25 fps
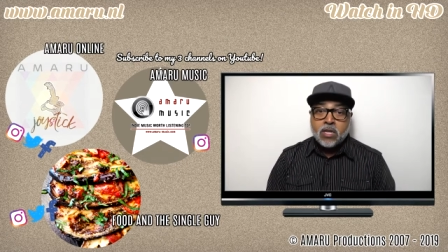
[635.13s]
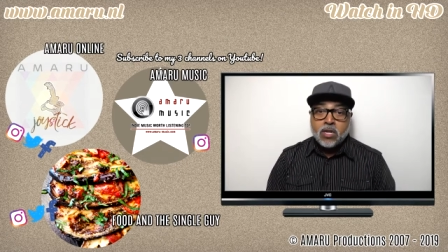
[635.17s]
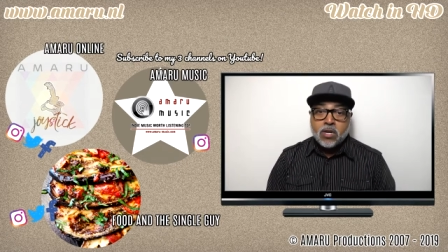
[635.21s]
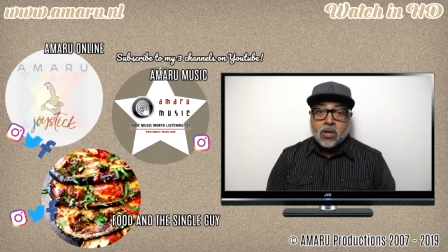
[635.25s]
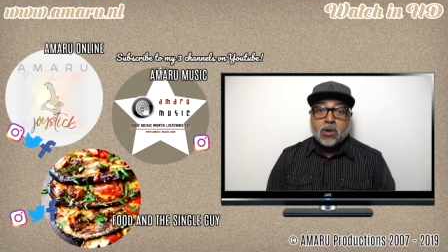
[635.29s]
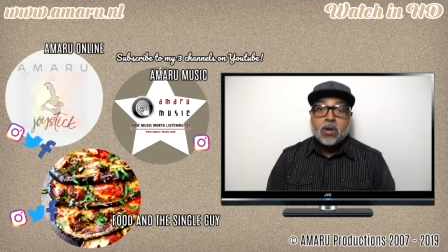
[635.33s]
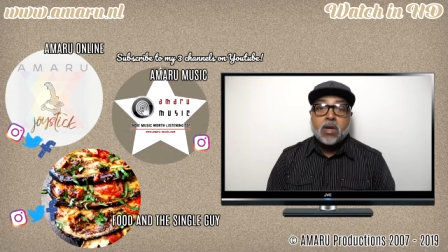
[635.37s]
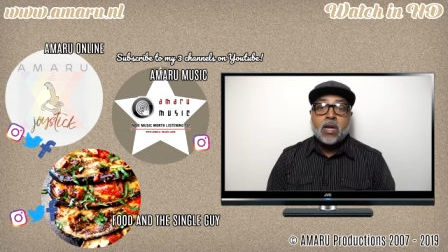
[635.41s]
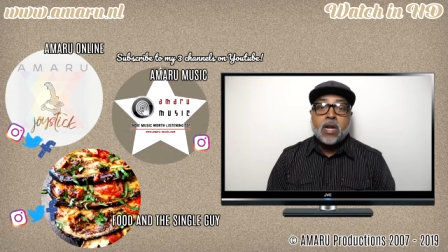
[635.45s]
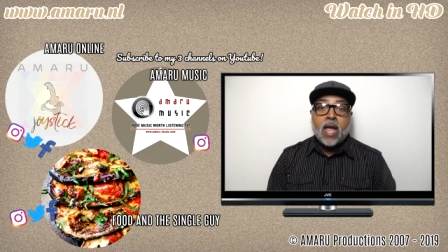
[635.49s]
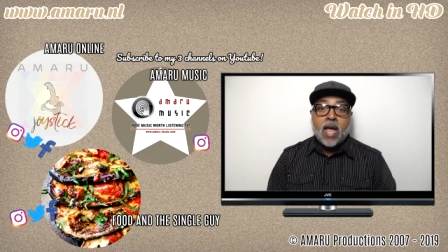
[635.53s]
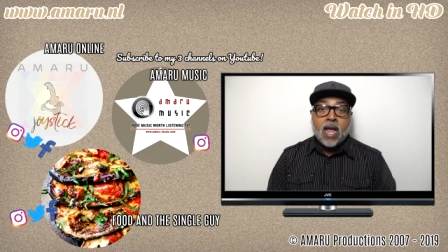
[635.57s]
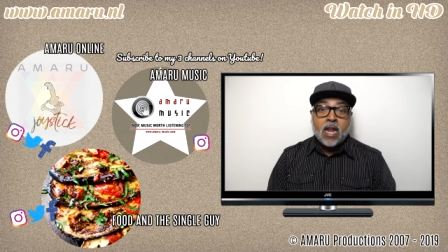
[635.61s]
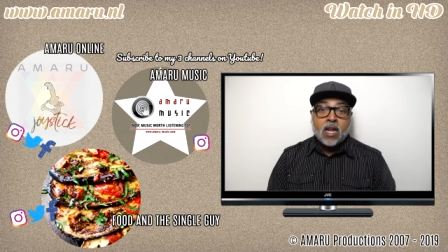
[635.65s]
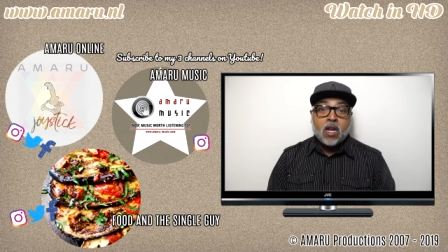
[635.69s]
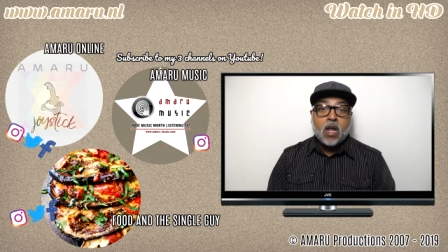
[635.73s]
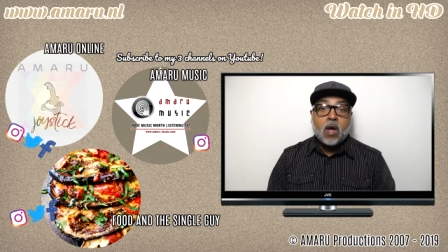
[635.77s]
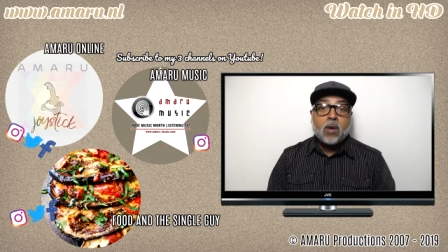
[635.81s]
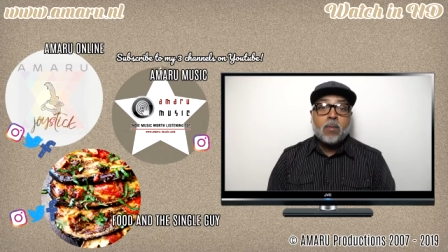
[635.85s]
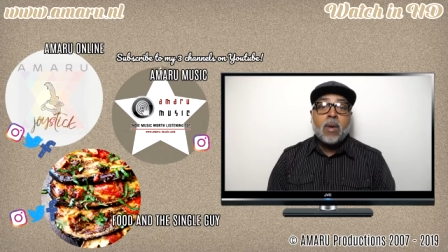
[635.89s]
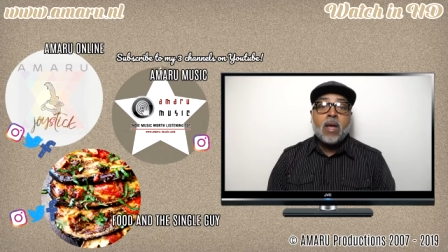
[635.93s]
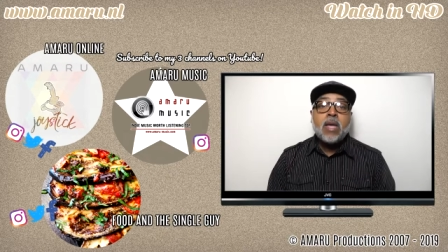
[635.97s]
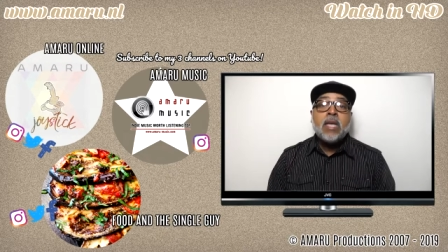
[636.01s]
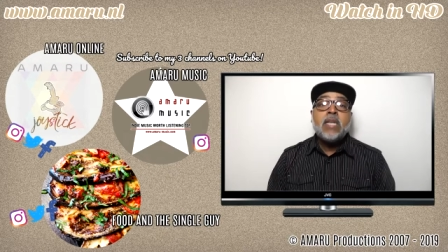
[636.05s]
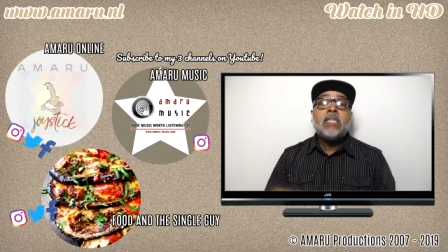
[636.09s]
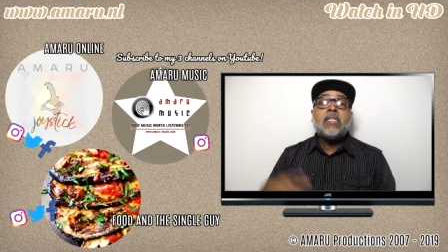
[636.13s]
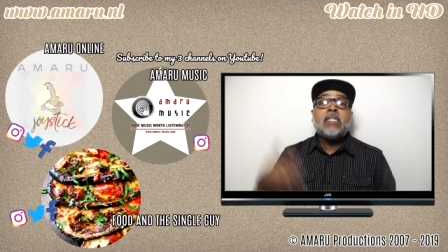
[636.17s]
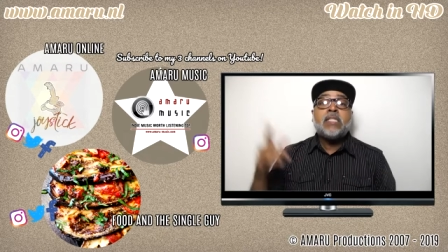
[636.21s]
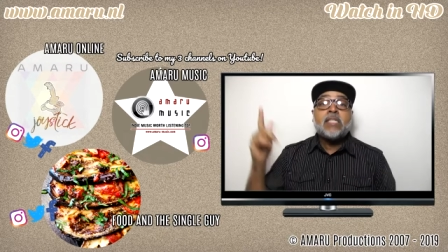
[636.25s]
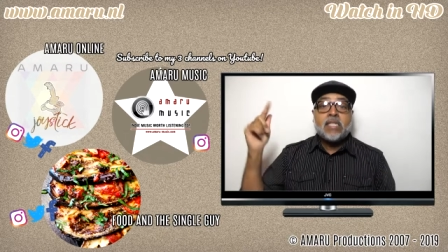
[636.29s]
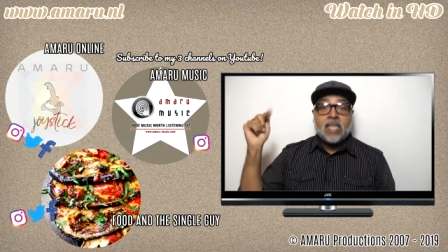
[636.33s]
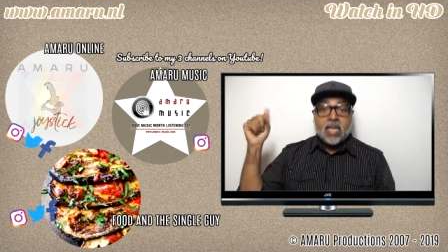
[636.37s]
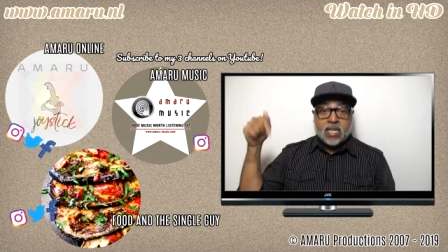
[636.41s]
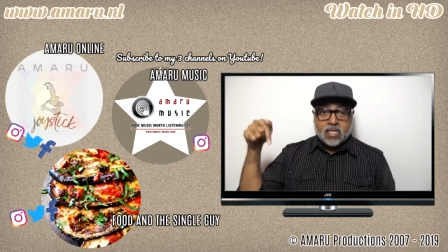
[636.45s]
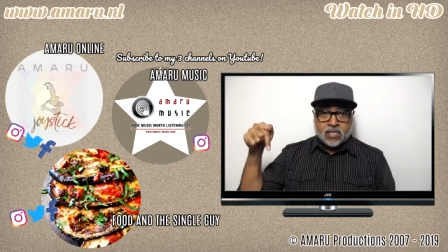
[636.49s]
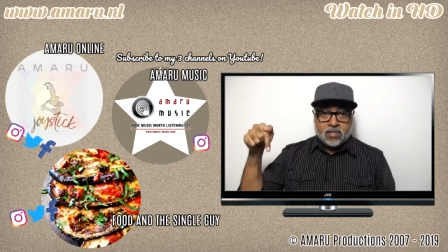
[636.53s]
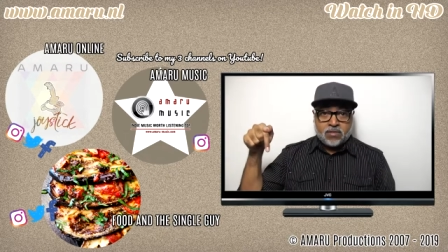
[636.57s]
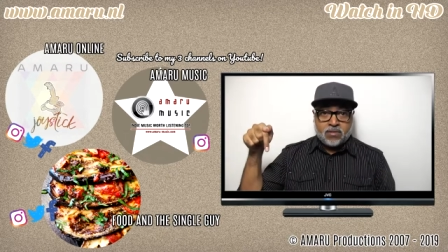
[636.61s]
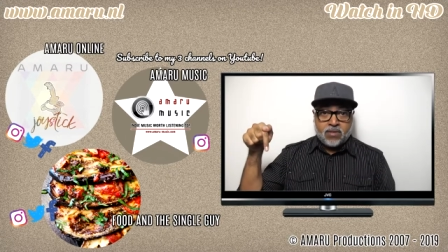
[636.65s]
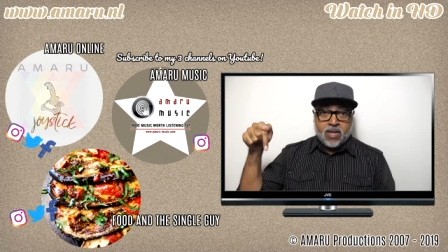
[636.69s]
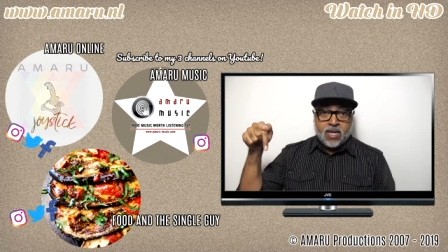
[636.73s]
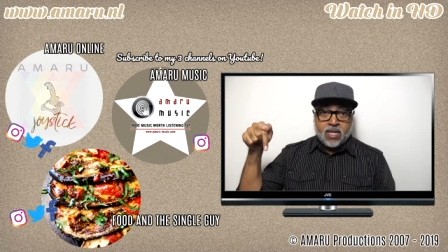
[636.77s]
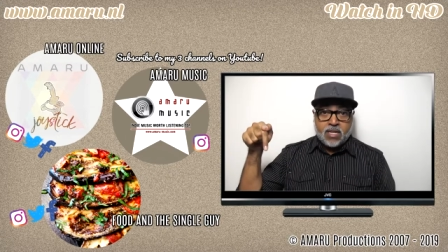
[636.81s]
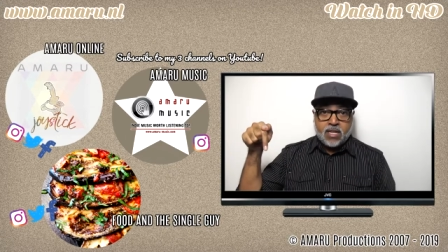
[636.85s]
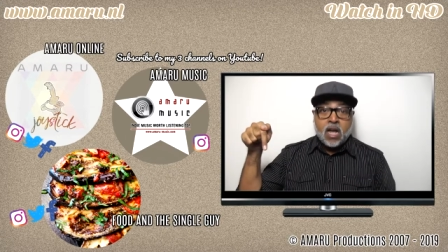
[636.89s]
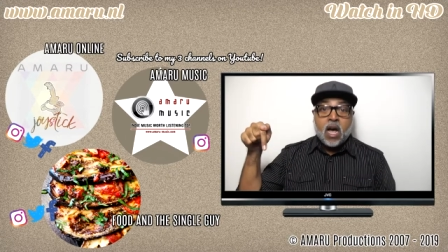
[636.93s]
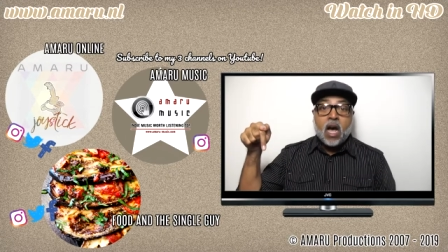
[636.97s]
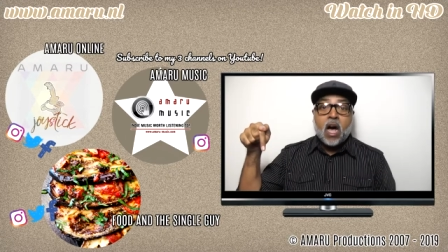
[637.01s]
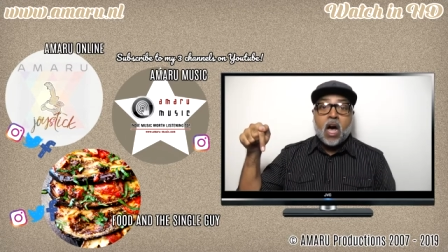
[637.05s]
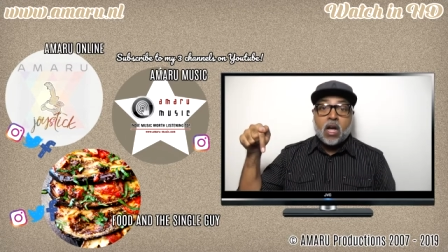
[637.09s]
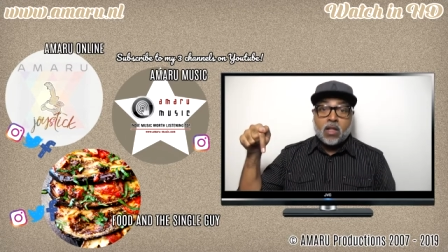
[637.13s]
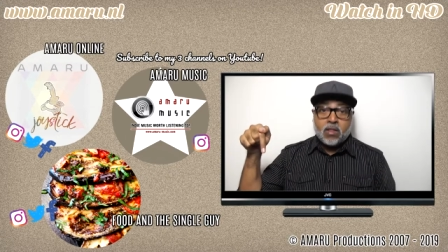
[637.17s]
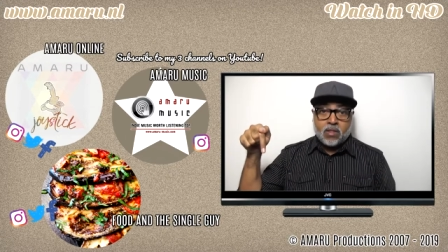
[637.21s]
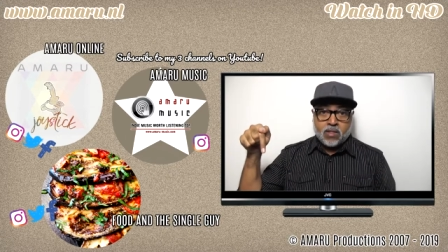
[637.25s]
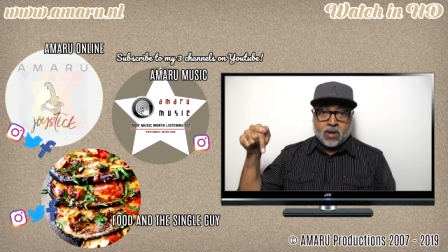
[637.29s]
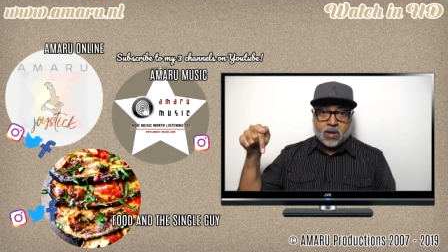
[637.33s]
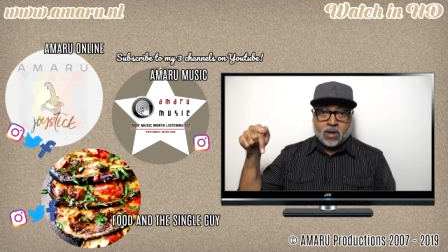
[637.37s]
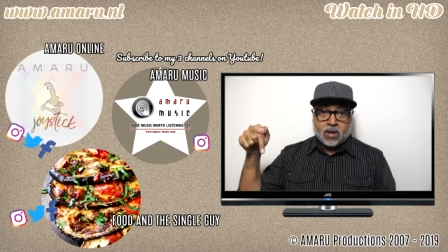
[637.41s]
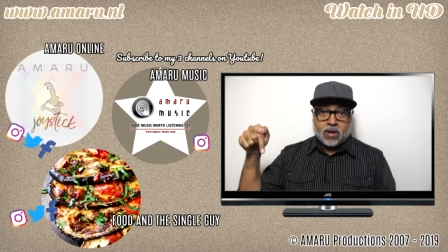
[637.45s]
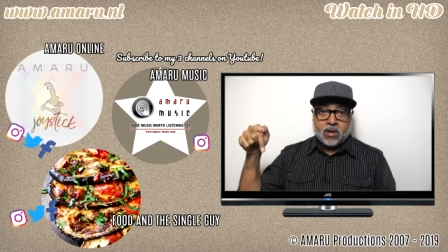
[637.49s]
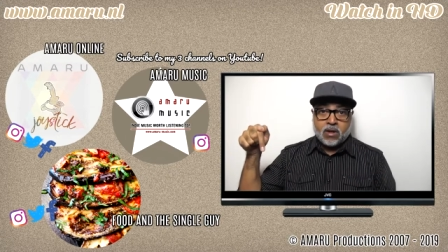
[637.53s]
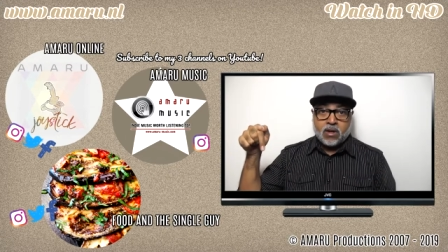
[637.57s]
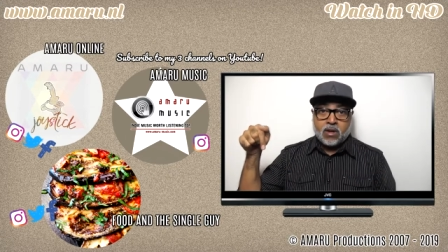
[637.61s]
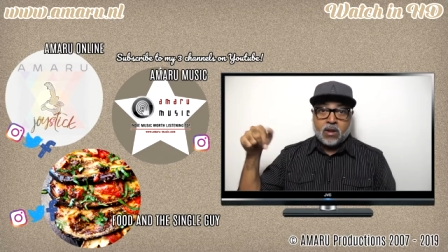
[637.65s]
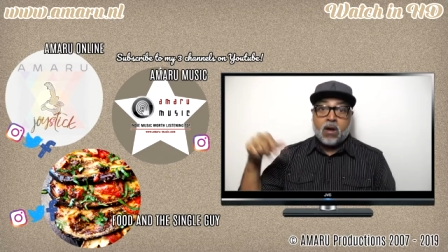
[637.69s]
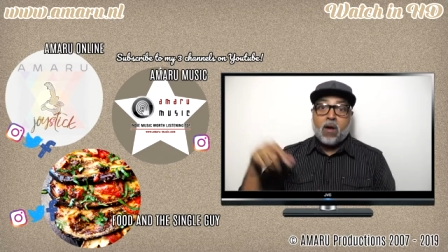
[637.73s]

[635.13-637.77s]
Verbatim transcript: You're gonna end up 6 feet under.